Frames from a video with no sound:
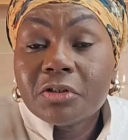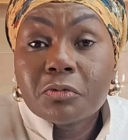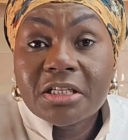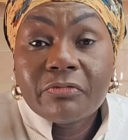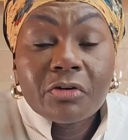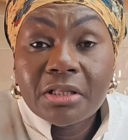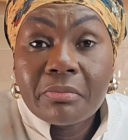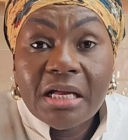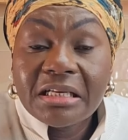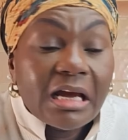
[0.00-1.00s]
it were for the
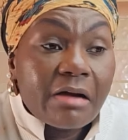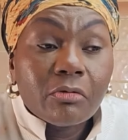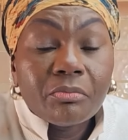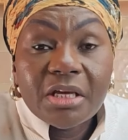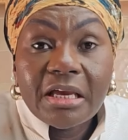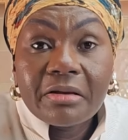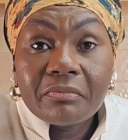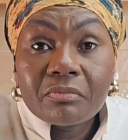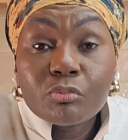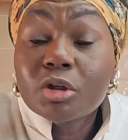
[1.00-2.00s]
money, I wouldn't be here.
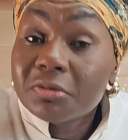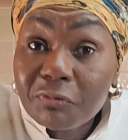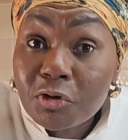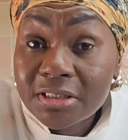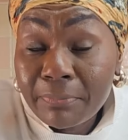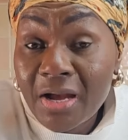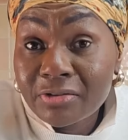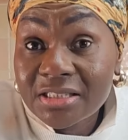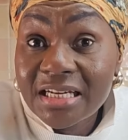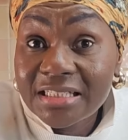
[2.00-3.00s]
Because
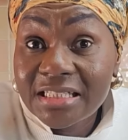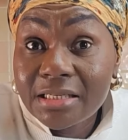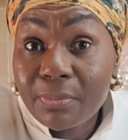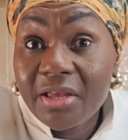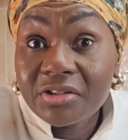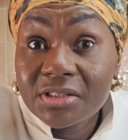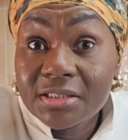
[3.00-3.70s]
£40.98.